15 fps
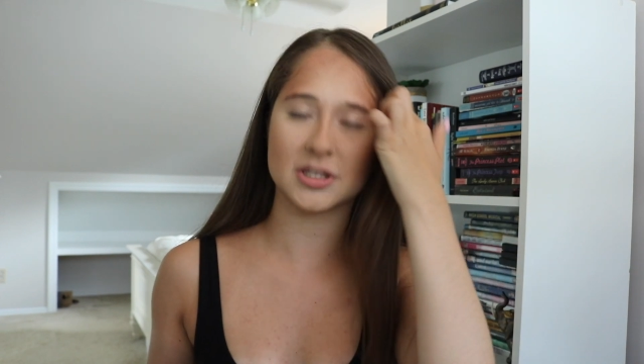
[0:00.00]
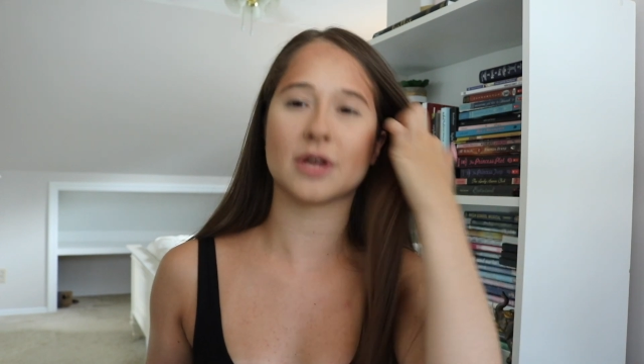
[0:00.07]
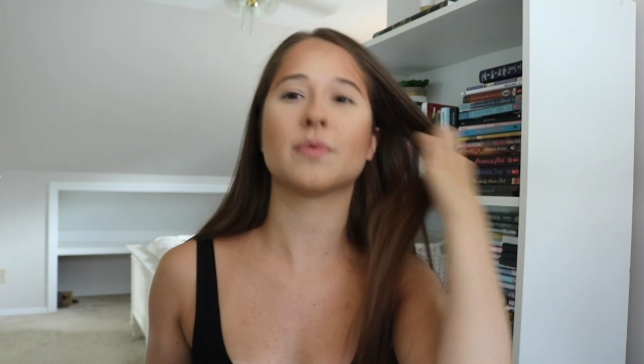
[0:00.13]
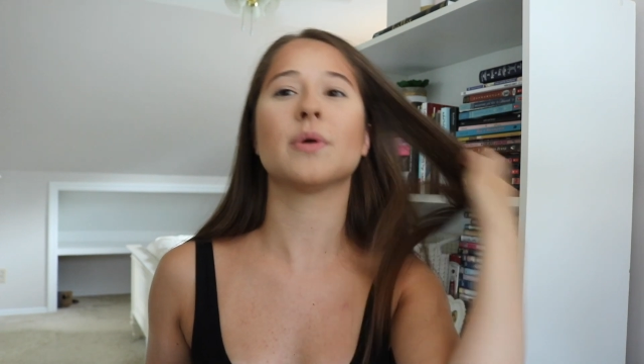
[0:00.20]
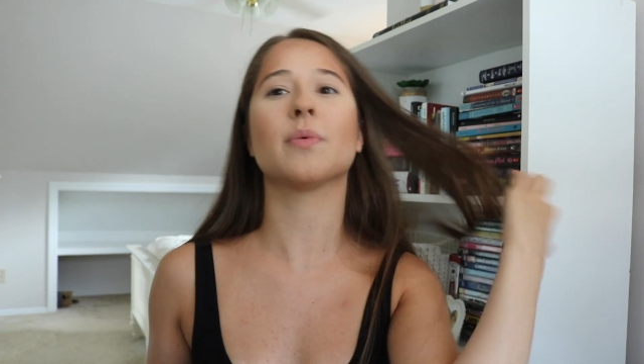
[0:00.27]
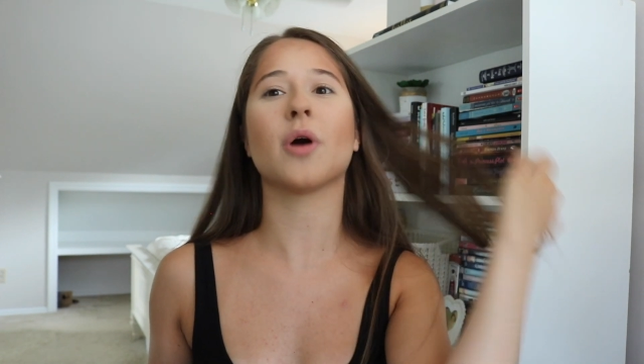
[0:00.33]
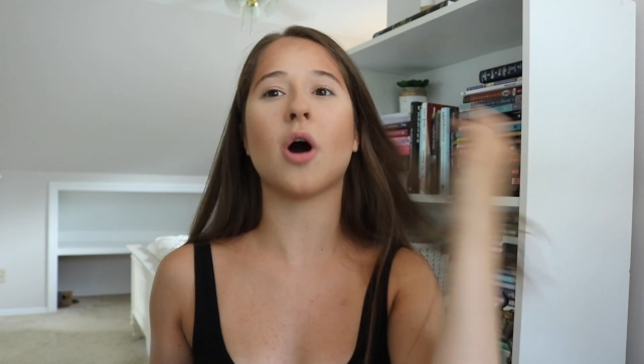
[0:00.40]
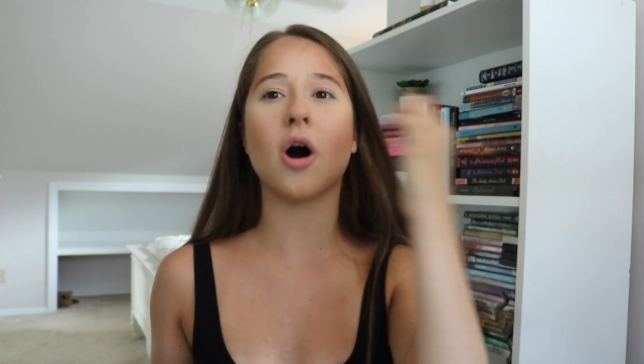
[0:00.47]
Like
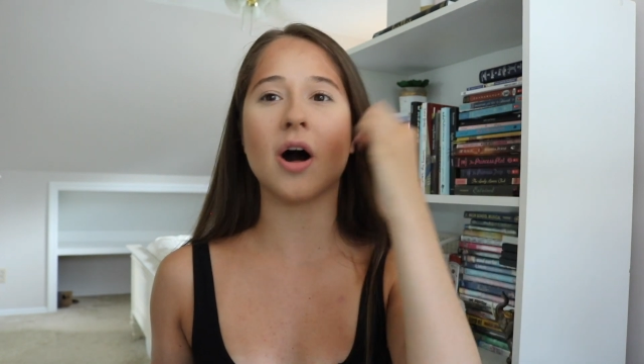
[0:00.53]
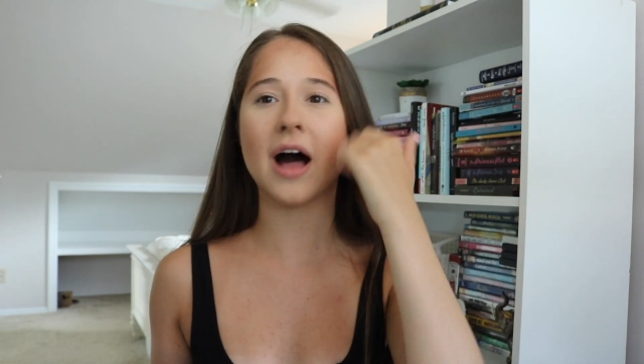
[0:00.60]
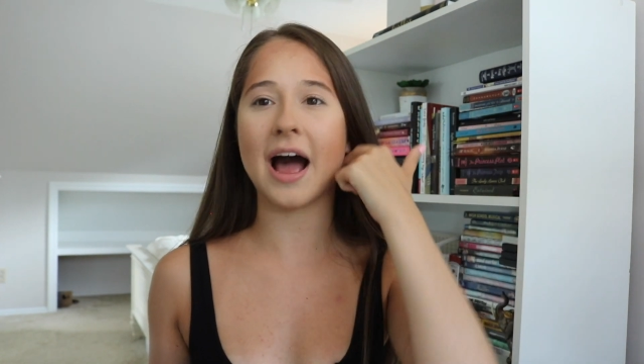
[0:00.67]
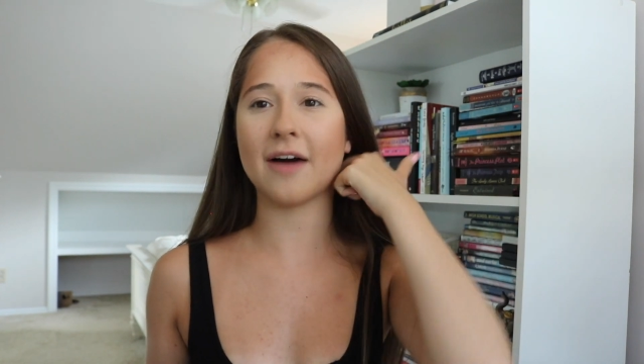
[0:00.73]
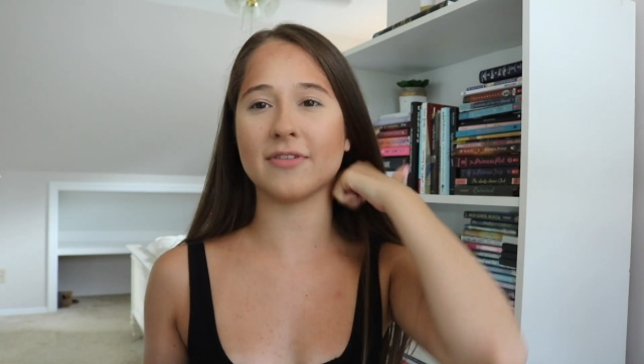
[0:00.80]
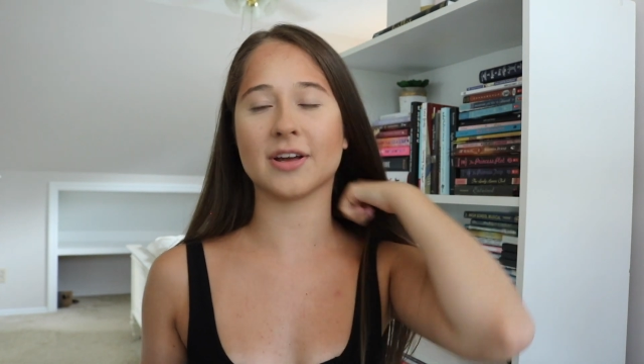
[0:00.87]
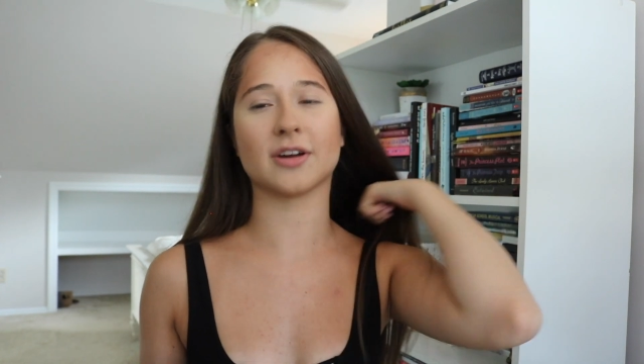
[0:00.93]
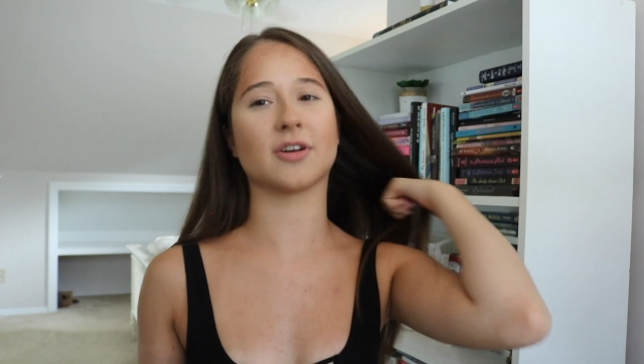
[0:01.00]
we were all
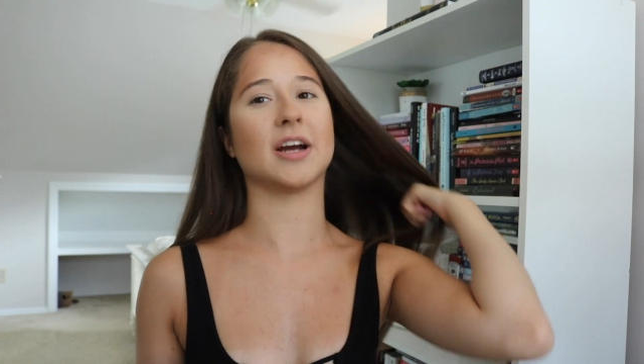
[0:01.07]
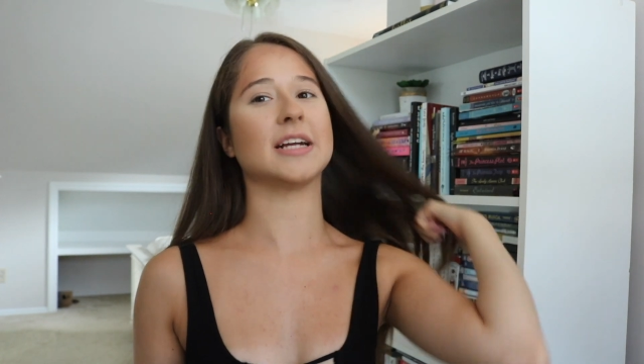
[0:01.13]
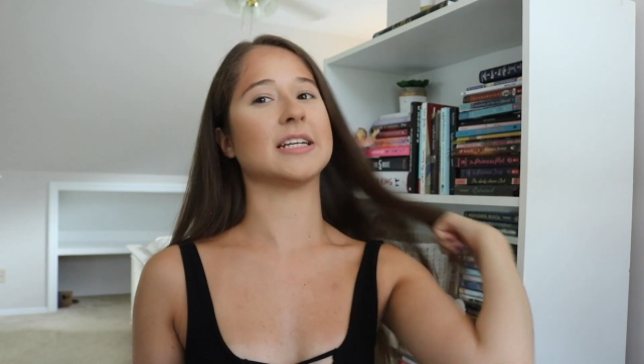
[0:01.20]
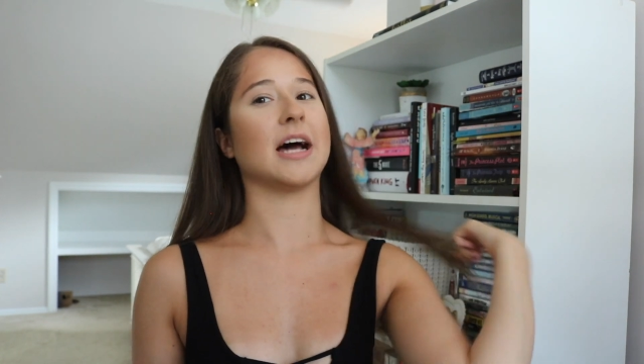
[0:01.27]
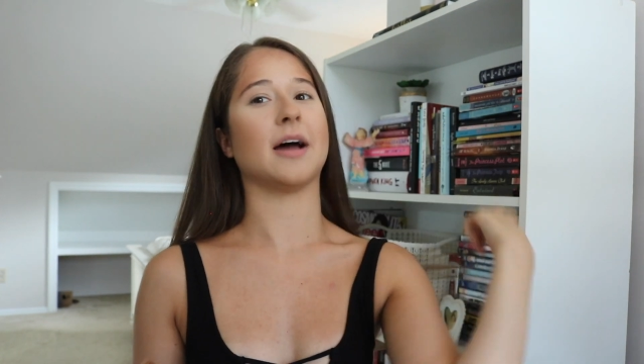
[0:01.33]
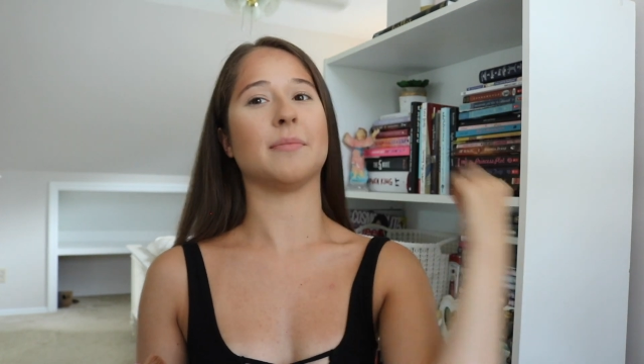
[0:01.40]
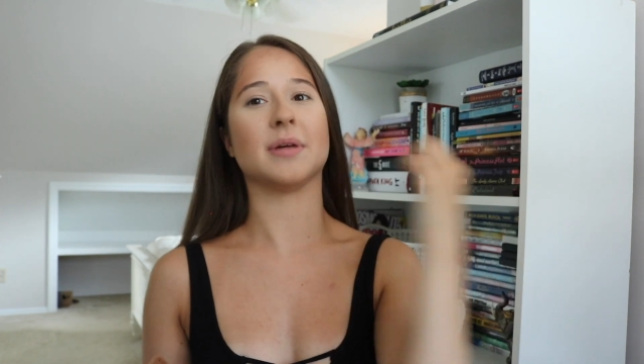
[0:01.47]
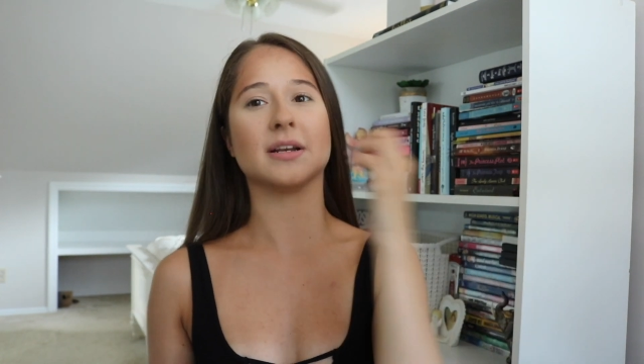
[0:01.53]
having a great
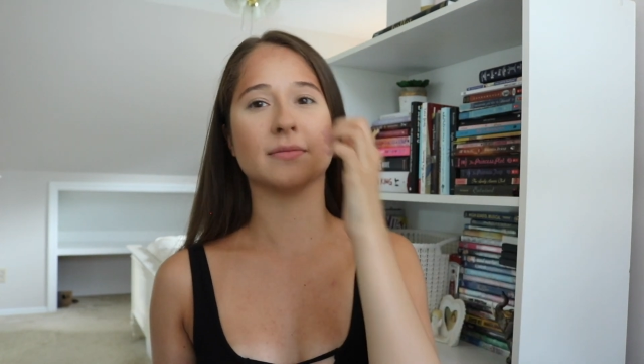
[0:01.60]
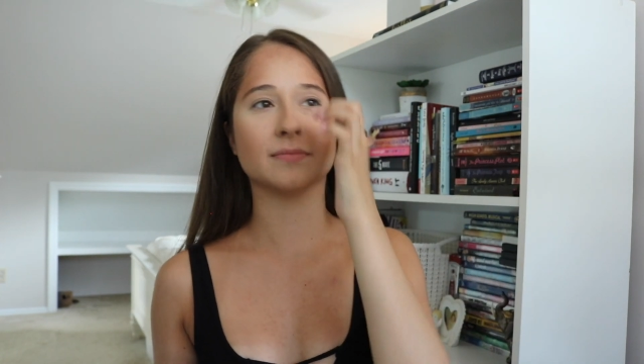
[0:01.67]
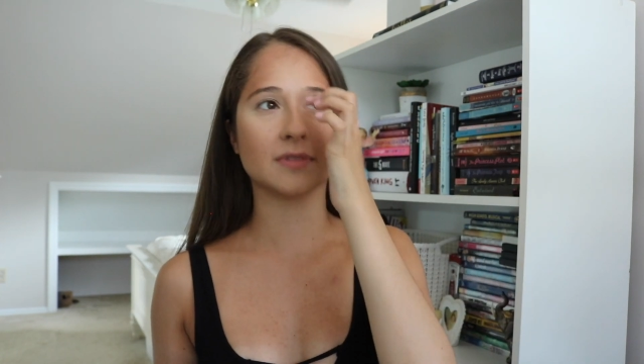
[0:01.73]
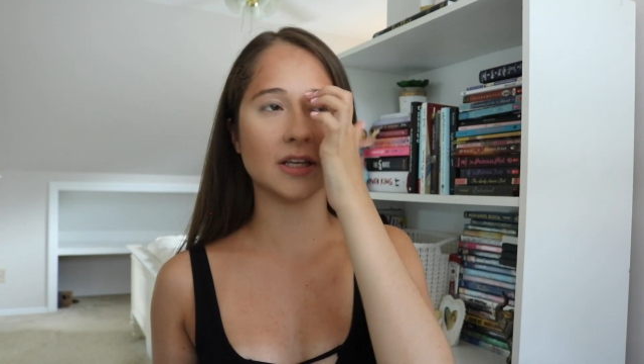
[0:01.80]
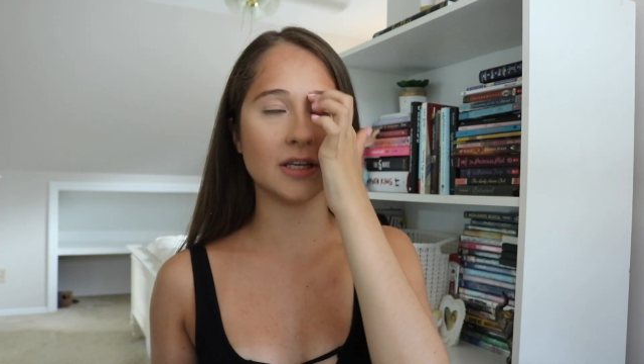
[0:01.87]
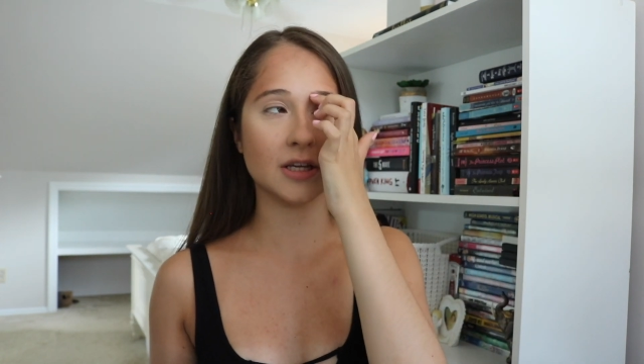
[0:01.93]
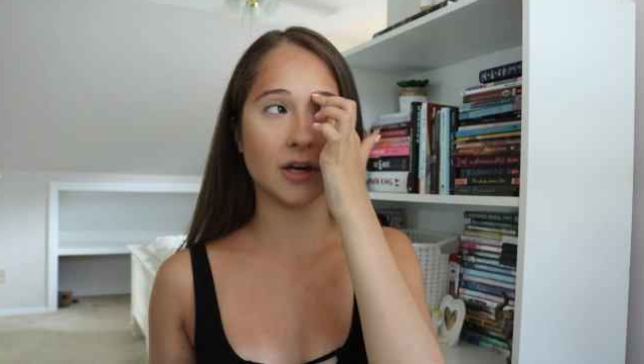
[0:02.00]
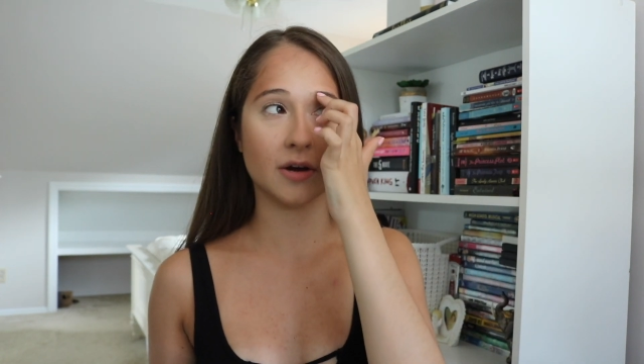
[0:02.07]
time and,
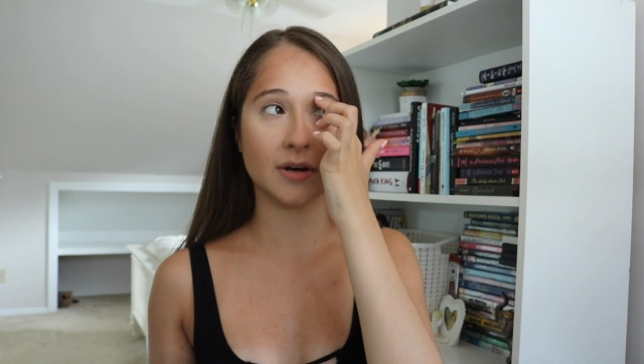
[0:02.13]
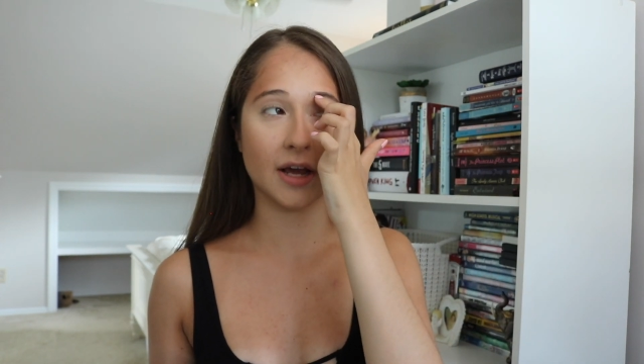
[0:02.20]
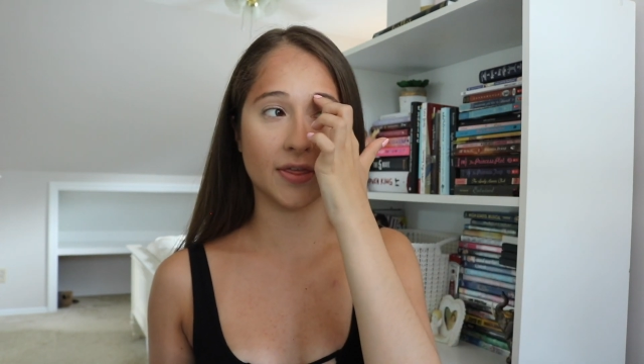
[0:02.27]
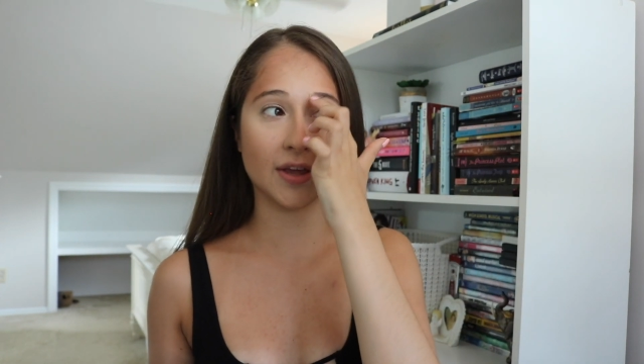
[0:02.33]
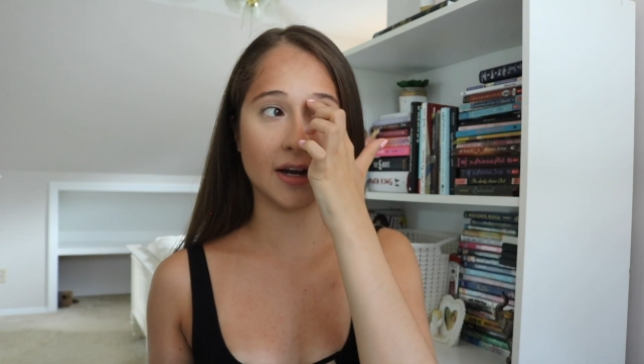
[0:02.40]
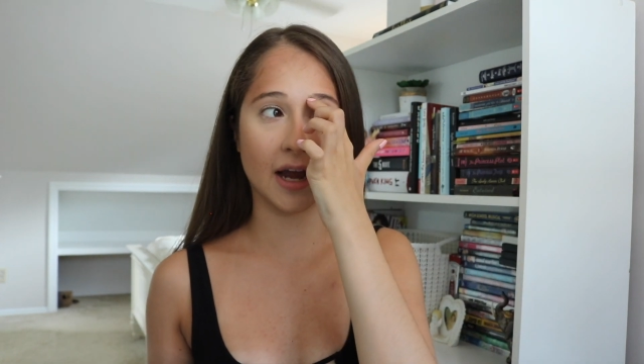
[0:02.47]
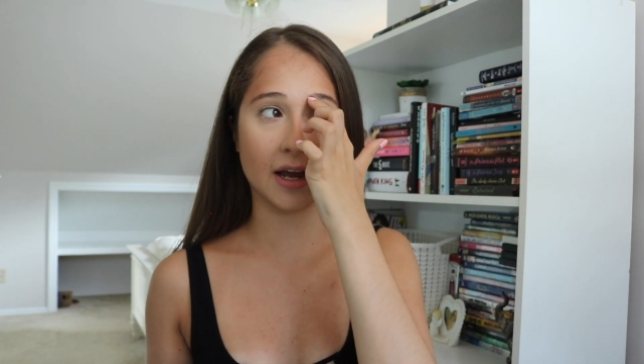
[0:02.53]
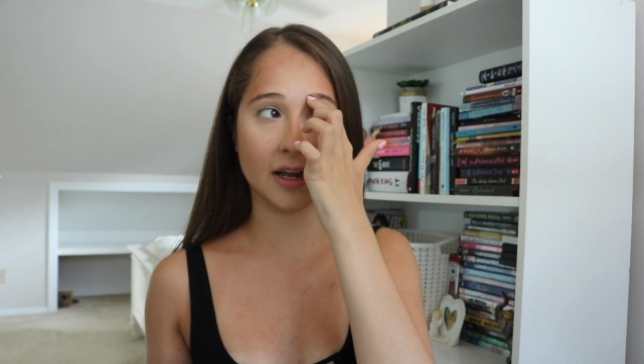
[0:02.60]
you know,
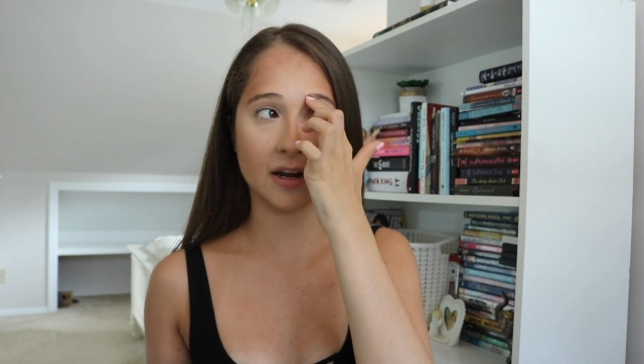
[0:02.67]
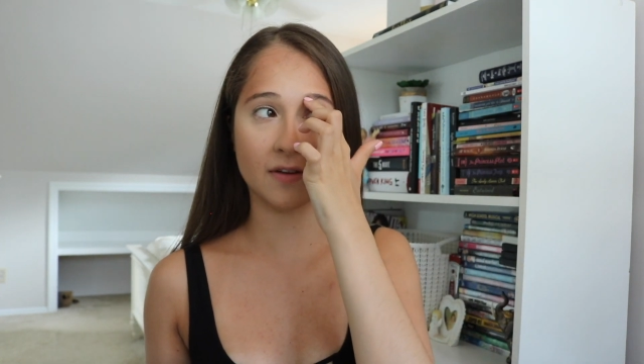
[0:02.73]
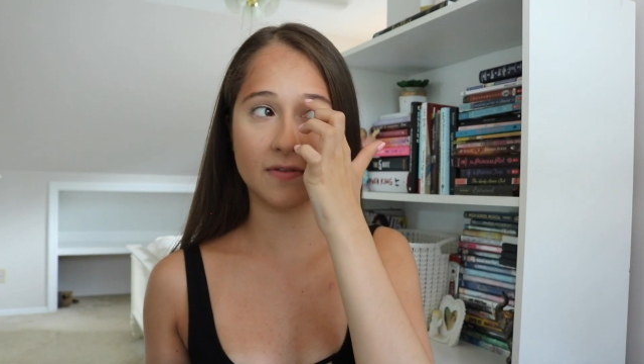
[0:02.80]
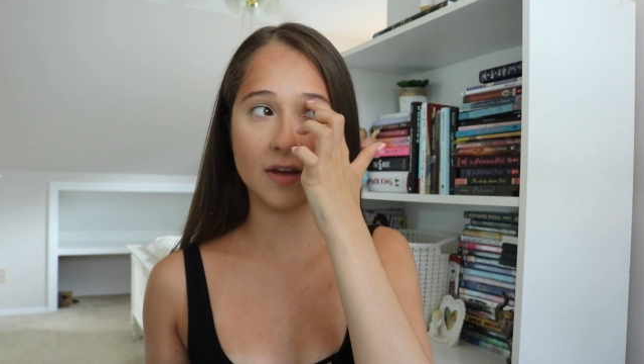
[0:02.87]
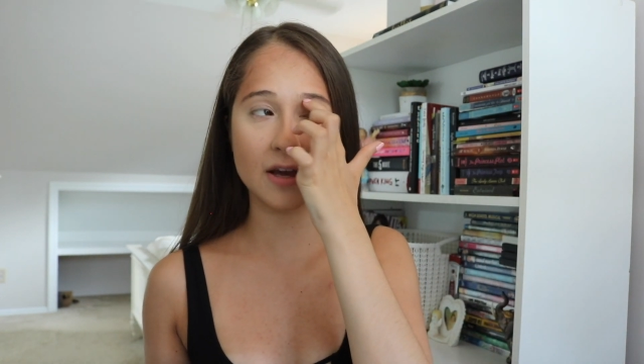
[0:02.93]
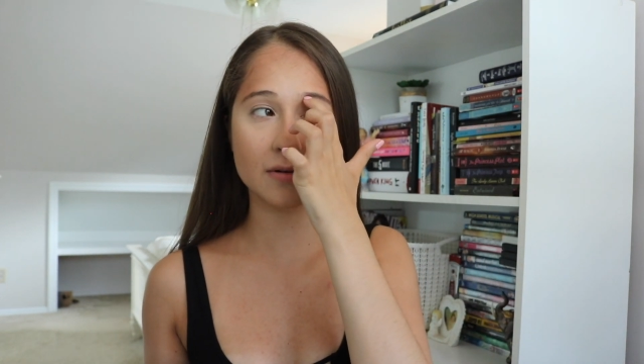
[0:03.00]
nothing negative.